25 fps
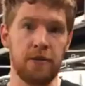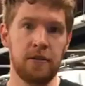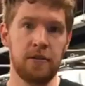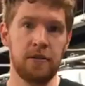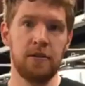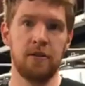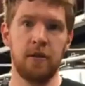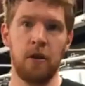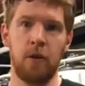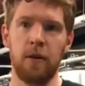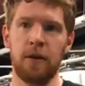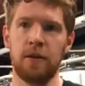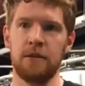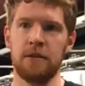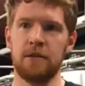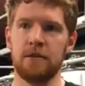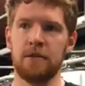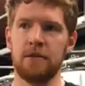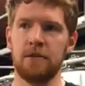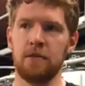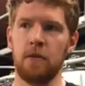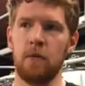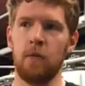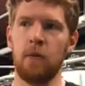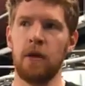So
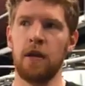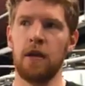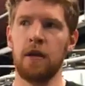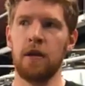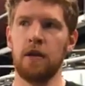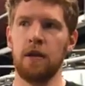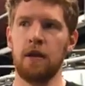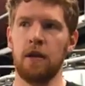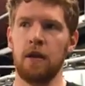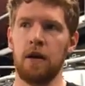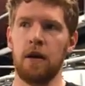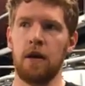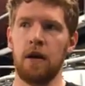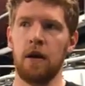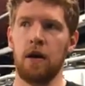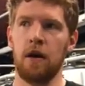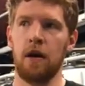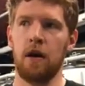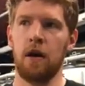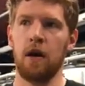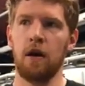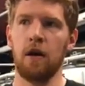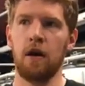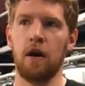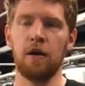
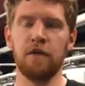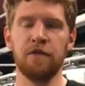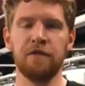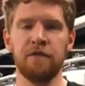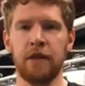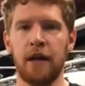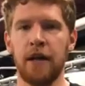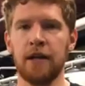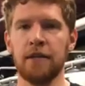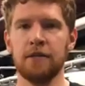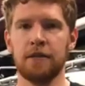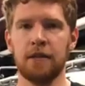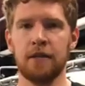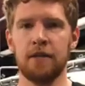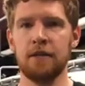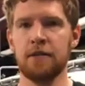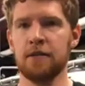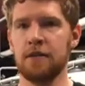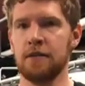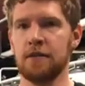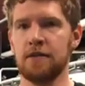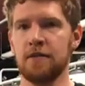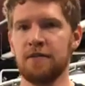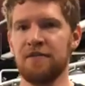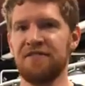our flights
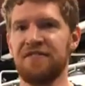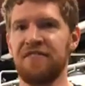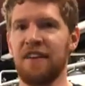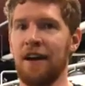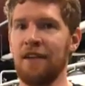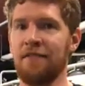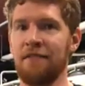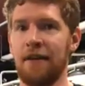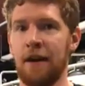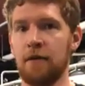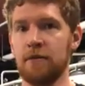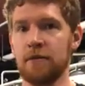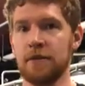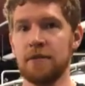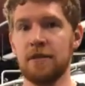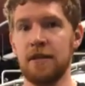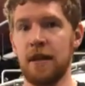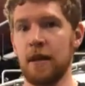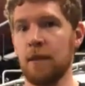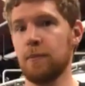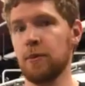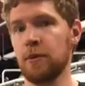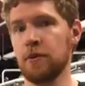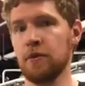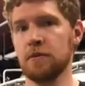consist of 5-ounce
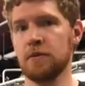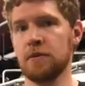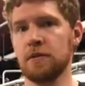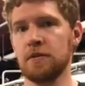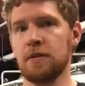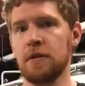samples.